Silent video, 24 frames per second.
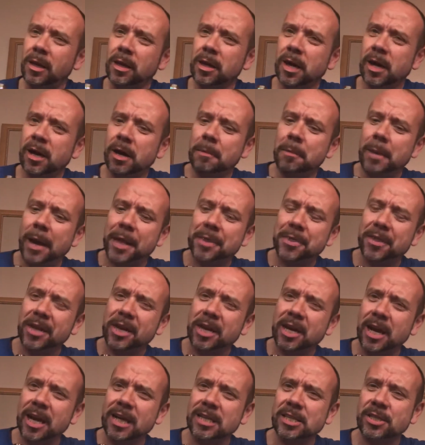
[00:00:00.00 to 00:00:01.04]
And the
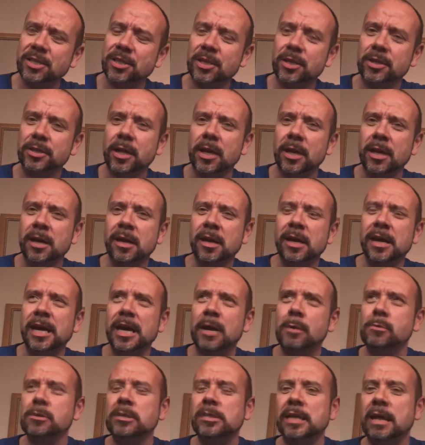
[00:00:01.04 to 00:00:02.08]
custard,
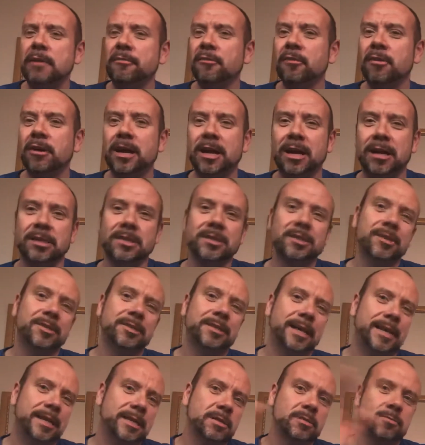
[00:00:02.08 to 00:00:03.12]
it was never a custard
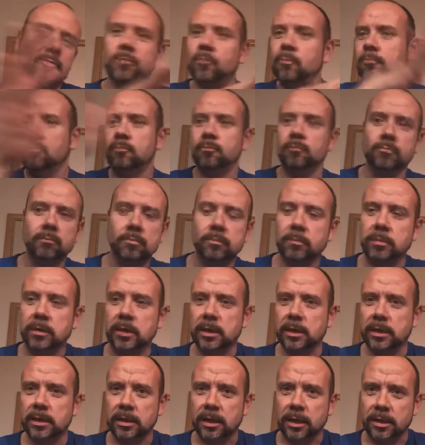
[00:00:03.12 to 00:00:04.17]
as
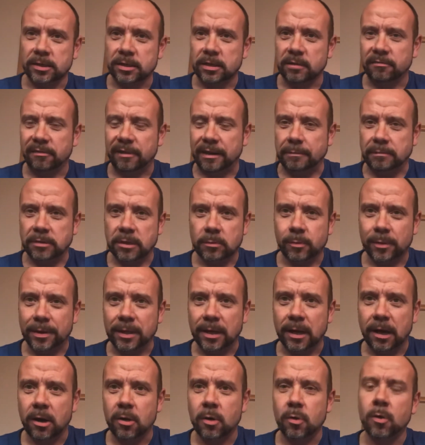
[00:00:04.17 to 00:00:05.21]
custard vapes as we
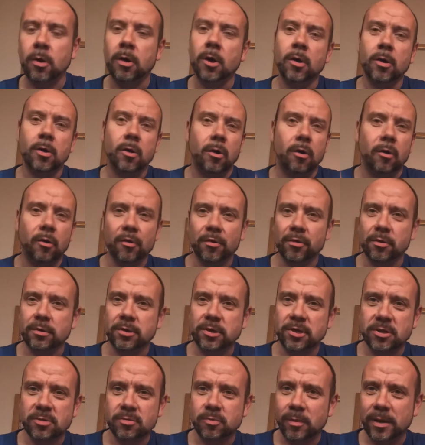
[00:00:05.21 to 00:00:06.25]
know, or in the
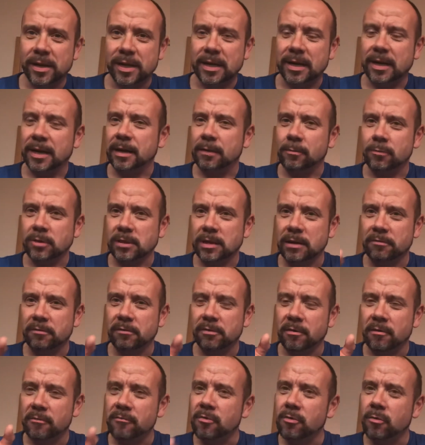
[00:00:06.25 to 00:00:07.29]
sweet. It was
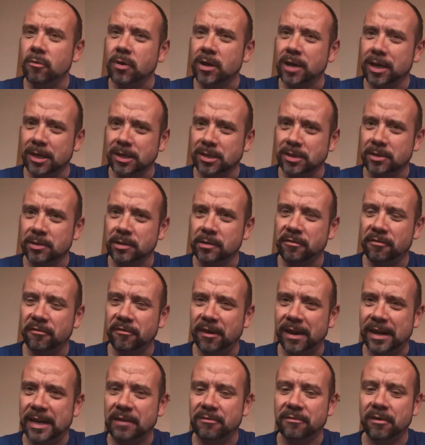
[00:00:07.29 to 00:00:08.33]
never a real custard
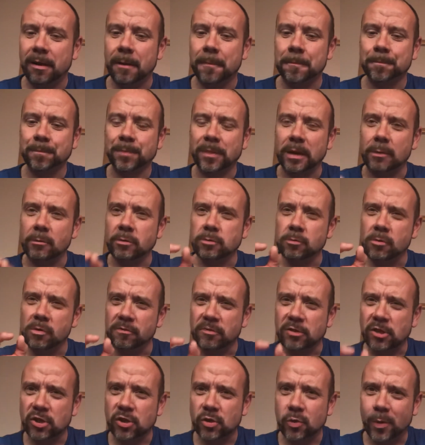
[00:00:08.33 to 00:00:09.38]
flavour. It was more
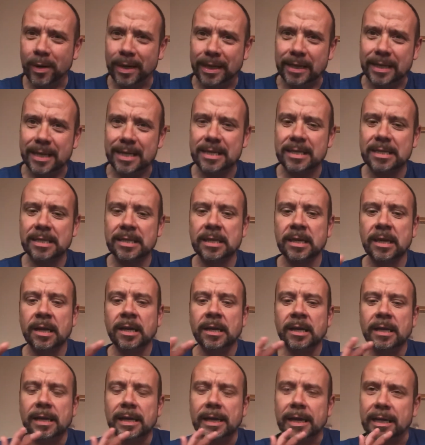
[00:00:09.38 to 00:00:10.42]
of a sweetness,
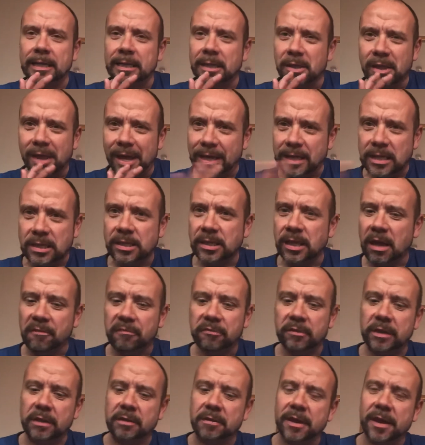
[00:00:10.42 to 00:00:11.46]
and that is
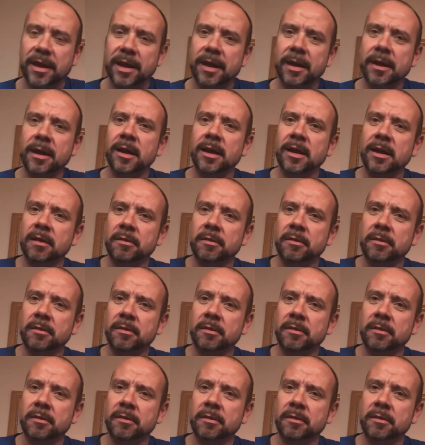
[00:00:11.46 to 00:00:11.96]
definitely there.